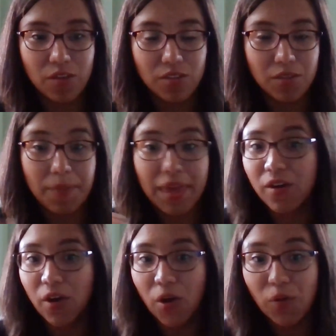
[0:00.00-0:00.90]
the main
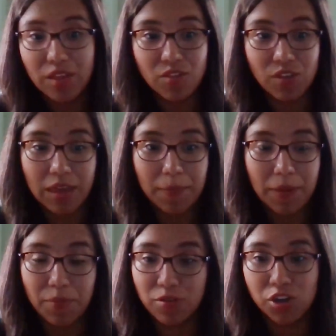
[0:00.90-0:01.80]
goal is to get
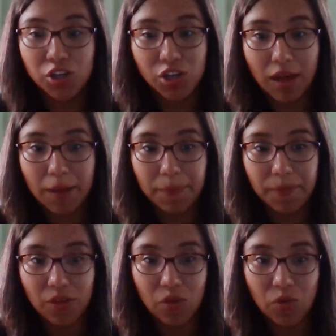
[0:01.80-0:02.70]
people to shop,
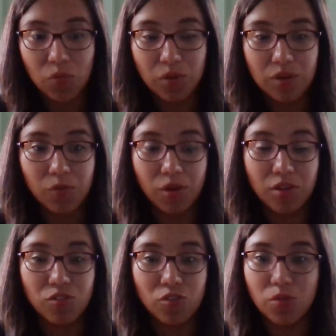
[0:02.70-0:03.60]
you would
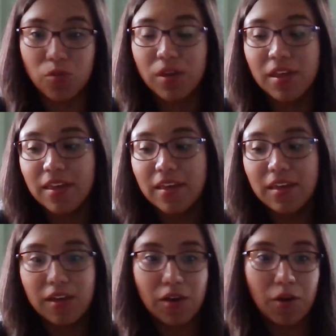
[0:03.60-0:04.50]
want to
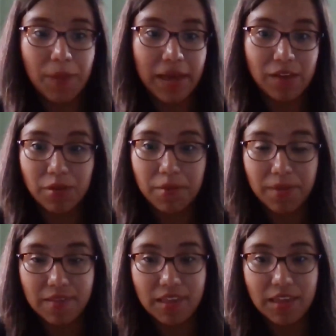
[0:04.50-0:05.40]
go back,
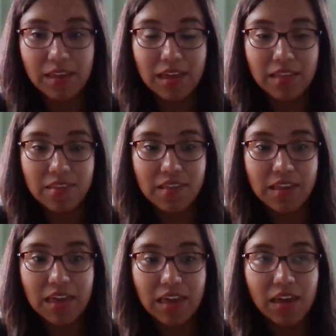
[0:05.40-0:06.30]
revisit, and
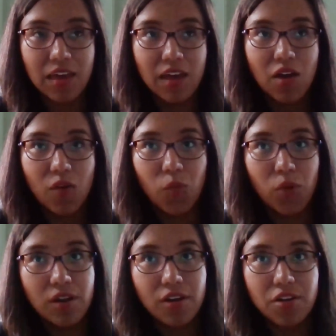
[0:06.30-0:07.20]
see
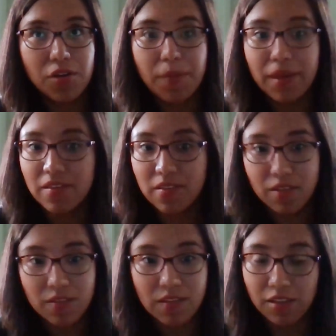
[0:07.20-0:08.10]
what are your best
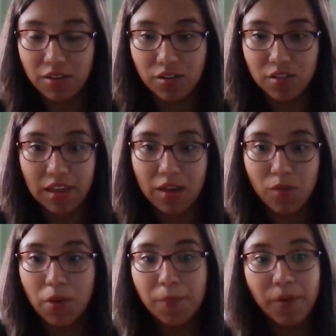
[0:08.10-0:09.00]
sellers, like
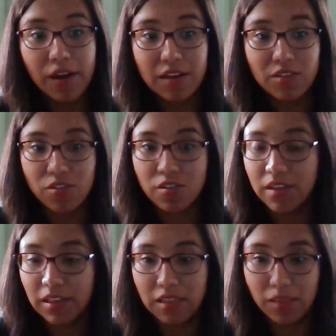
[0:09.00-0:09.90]
what products are
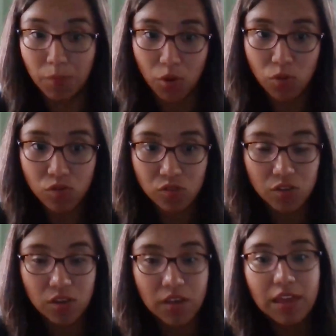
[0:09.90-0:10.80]
selling the
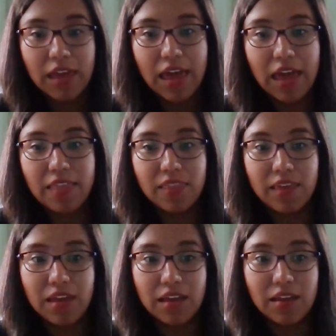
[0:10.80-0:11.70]
most, and
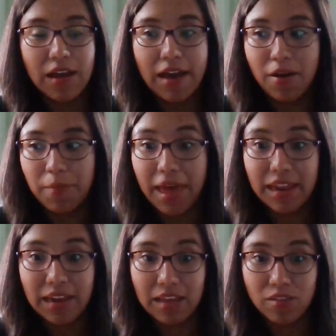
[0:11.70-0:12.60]
then
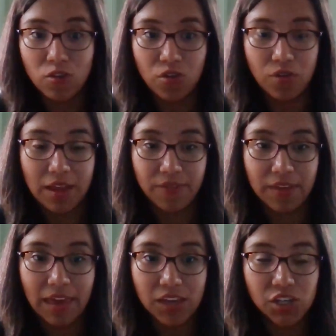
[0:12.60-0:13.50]
adding it to your
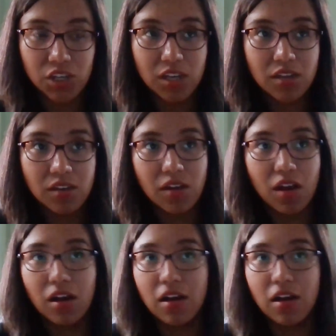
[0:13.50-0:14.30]
navigation,